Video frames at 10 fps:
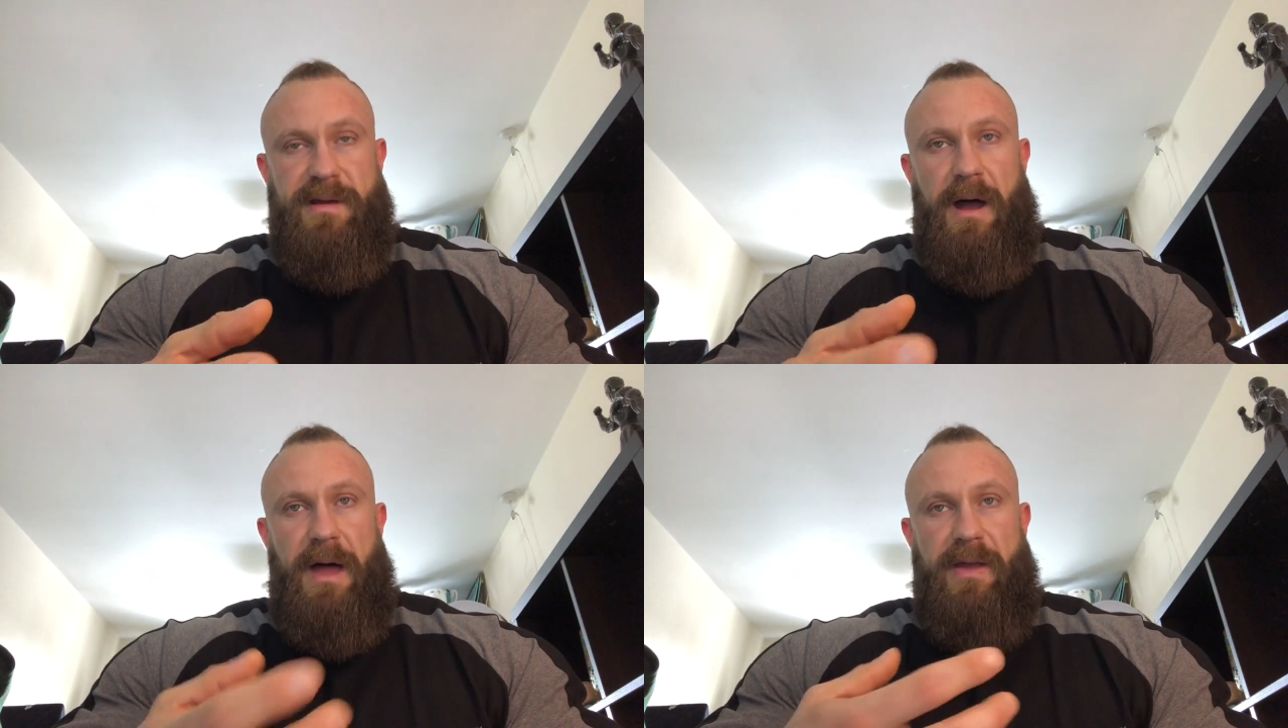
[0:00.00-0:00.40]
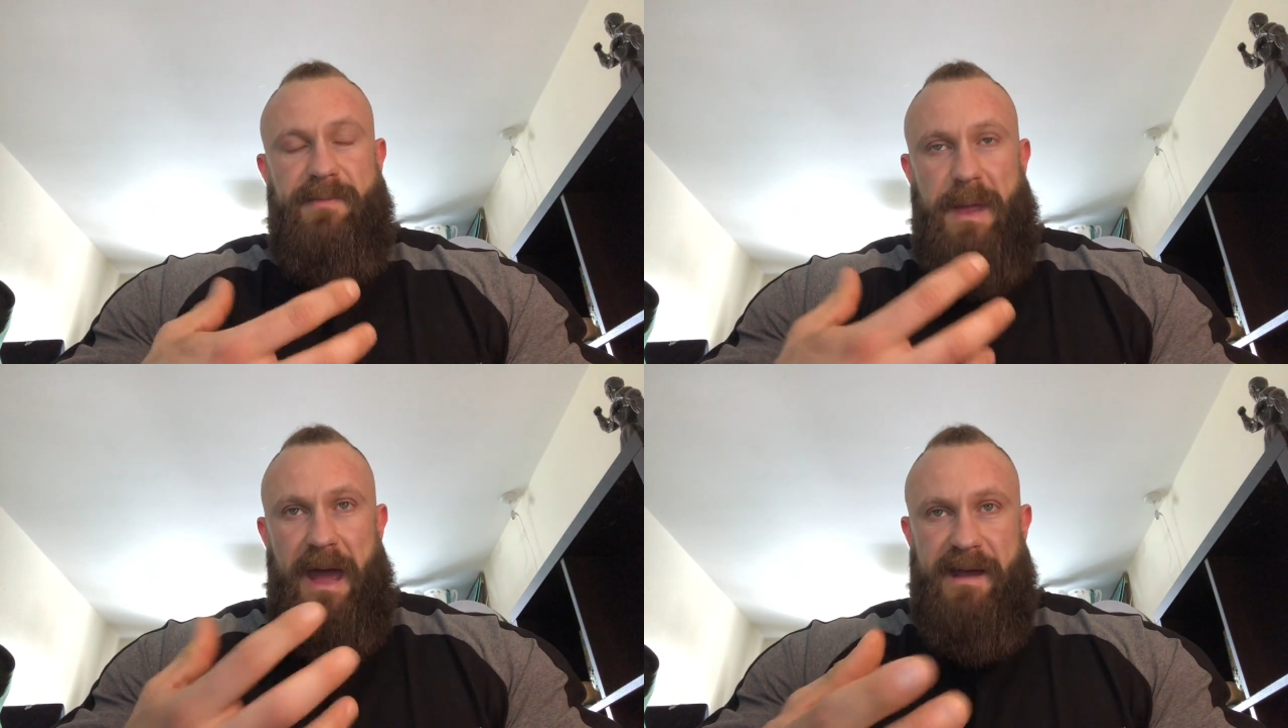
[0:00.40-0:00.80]
uh, there's
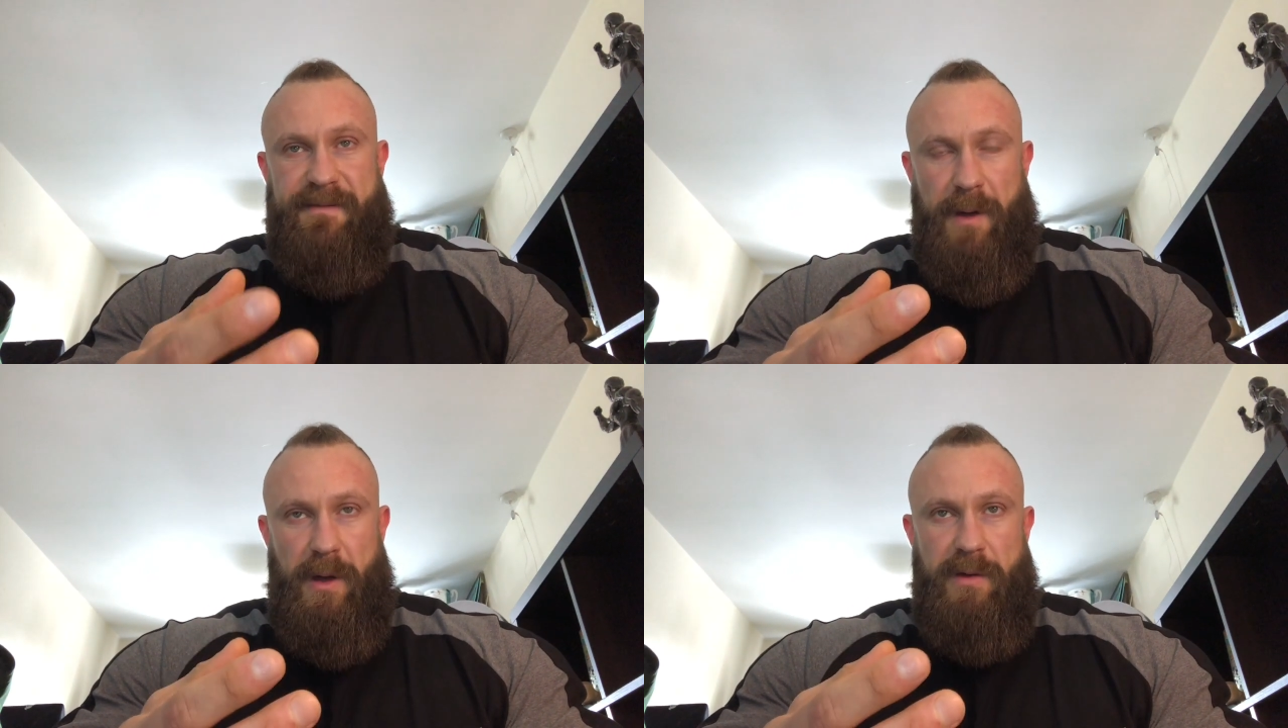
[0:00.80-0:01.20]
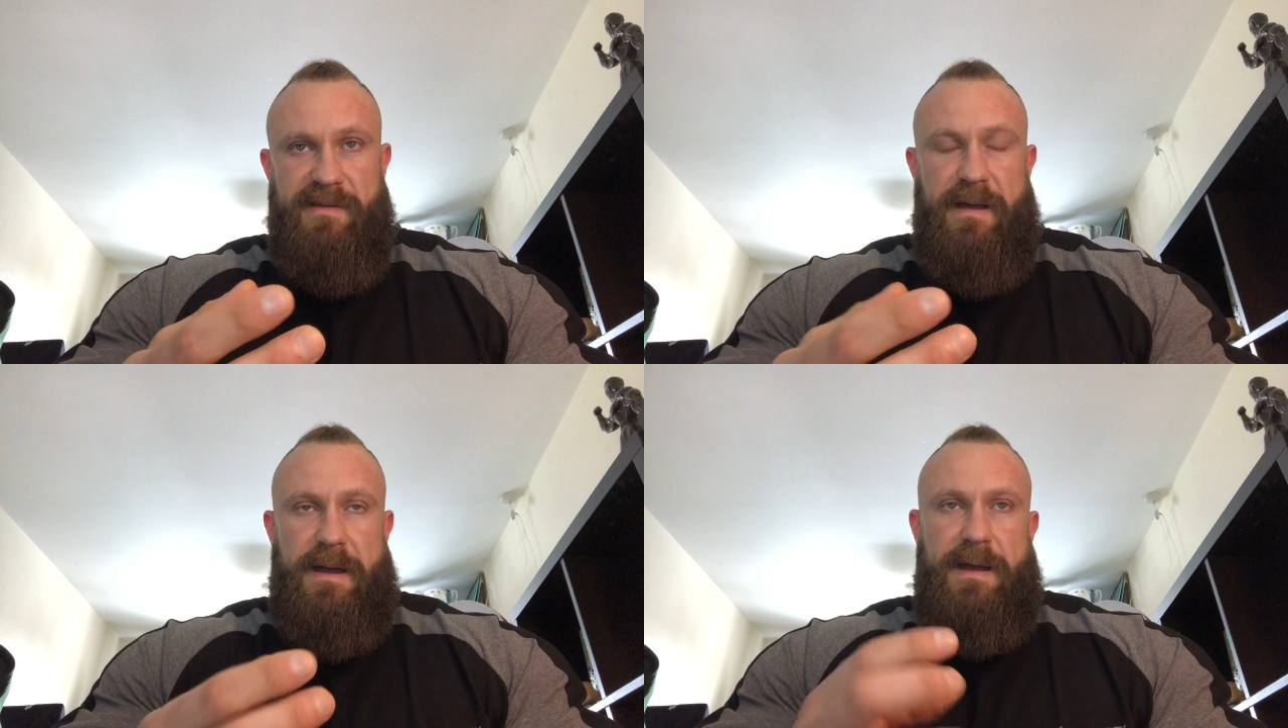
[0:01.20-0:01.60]
been
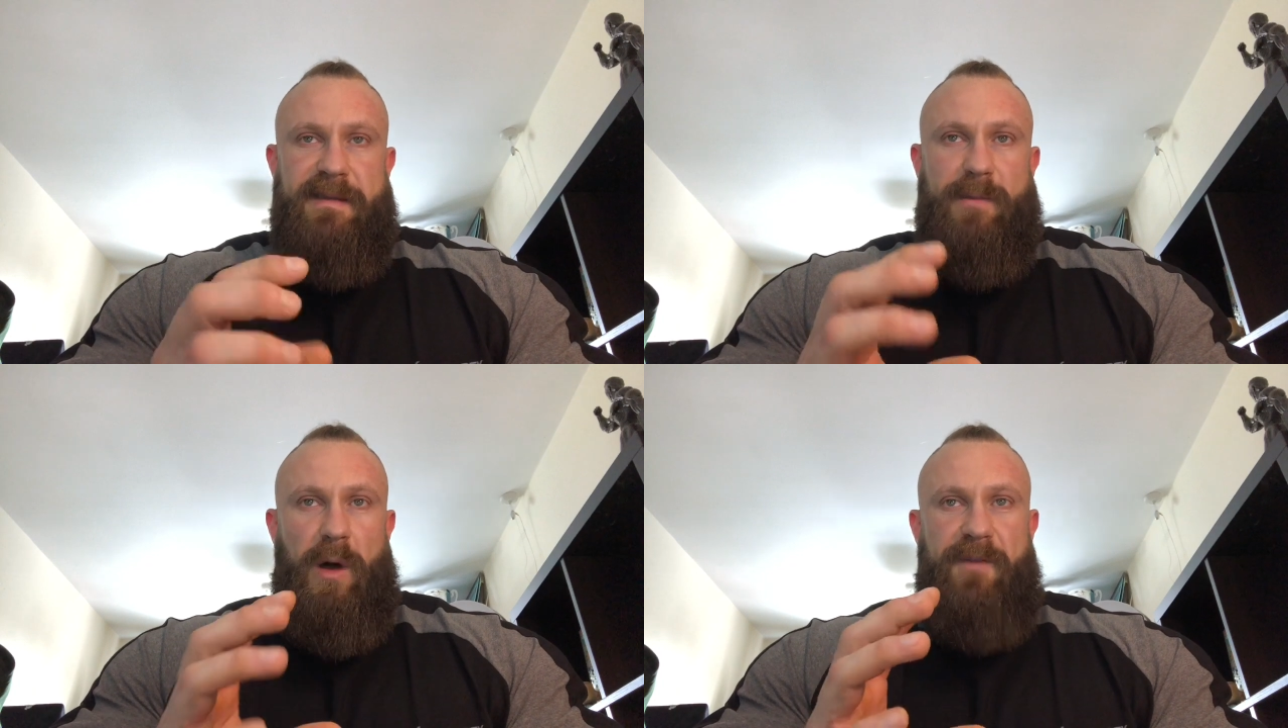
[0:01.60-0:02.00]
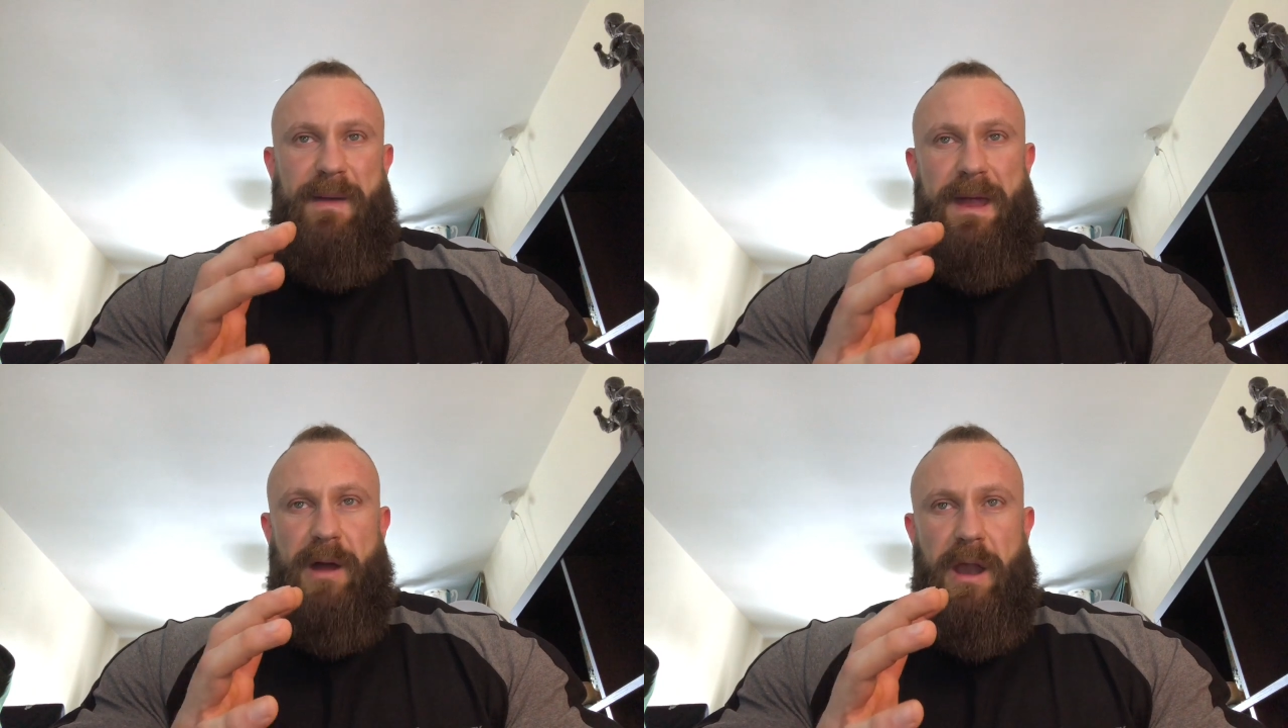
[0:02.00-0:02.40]
expos, so I've
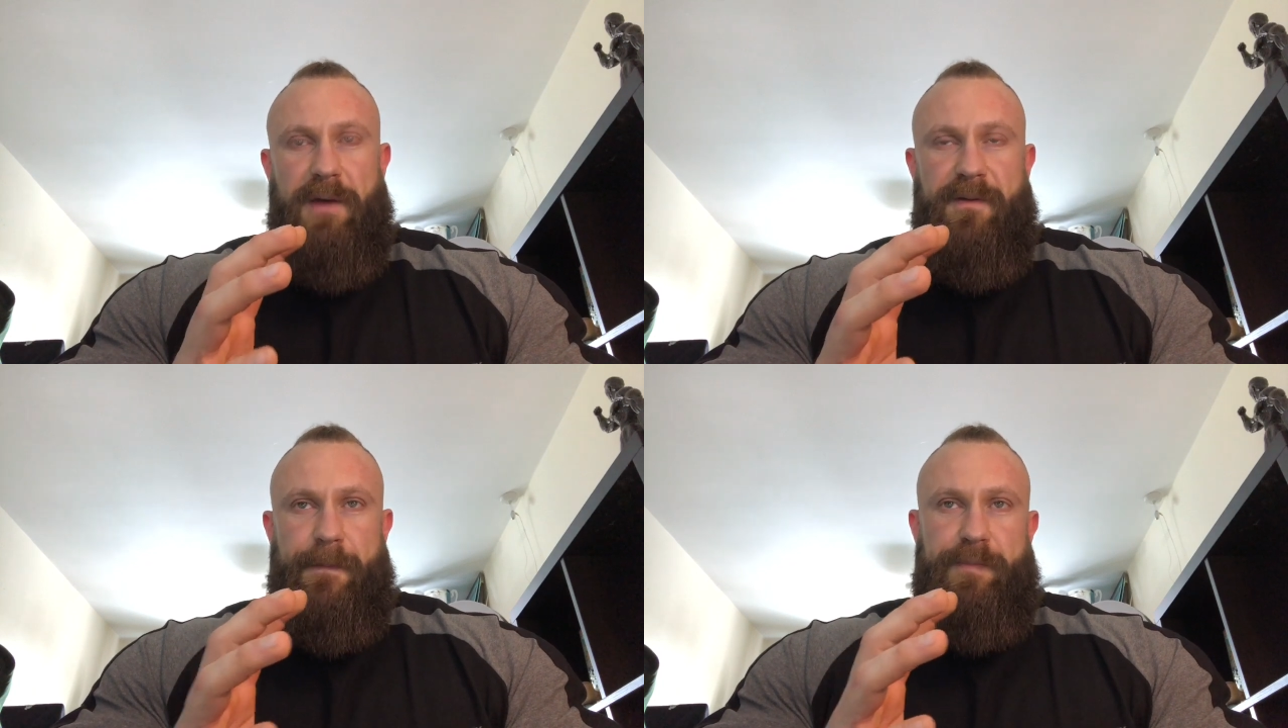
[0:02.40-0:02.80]
been kind of